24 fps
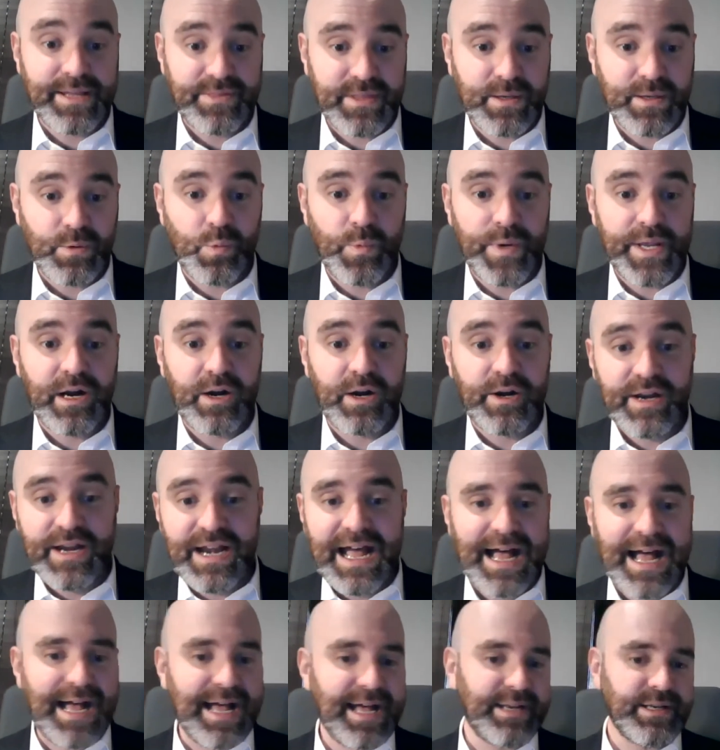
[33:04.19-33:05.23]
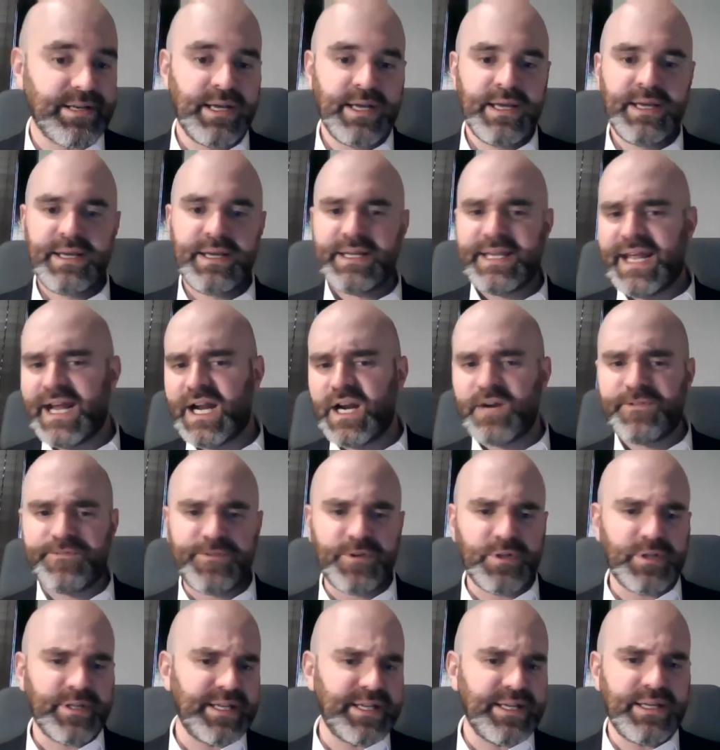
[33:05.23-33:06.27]
That we are not
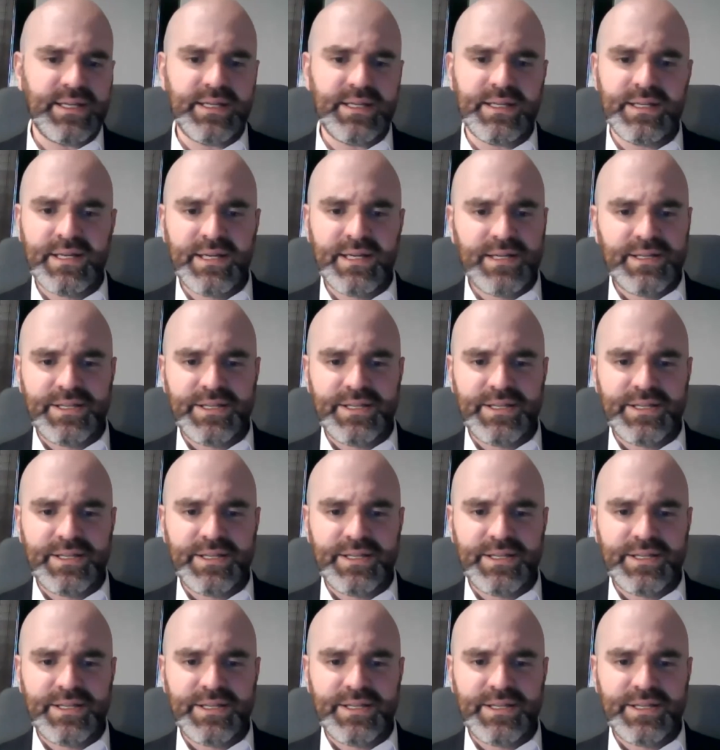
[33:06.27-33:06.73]
carefully,